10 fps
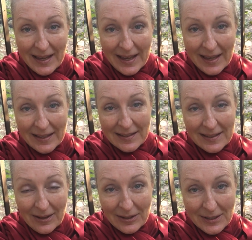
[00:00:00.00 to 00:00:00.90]

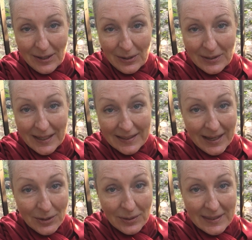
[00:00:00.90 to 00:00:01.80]
And also sex
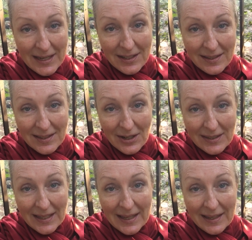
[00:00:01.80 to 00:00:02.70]
actualization
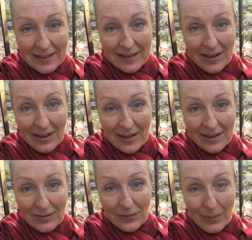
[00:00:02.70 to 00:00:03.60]
starts again
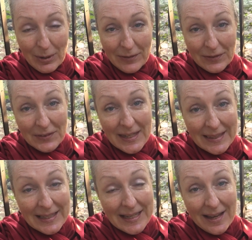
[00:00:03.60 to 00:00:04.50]
on February
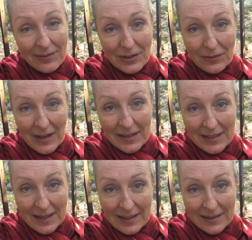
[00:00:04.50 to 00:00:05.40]
15th, the day after
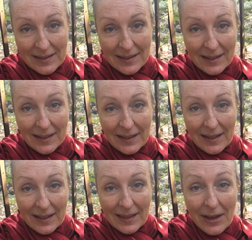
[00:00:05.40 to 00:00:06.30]
Valentine's.
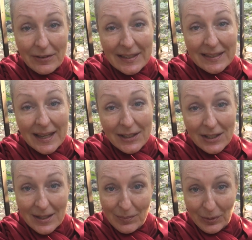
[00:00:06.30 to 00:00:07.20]
Love is such
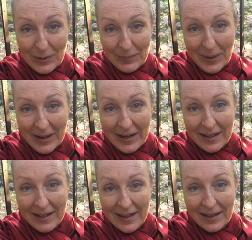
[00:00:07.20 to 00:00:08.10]
an important
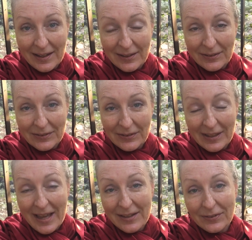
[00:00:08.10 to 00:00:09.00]
part of
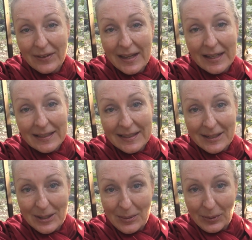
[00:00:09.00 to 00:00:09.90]
life, and it's
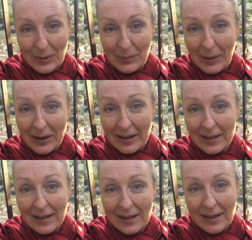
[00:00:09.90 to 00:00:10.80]
such an important part
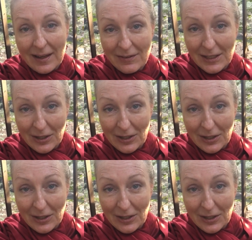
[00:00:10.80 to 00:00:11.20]
of the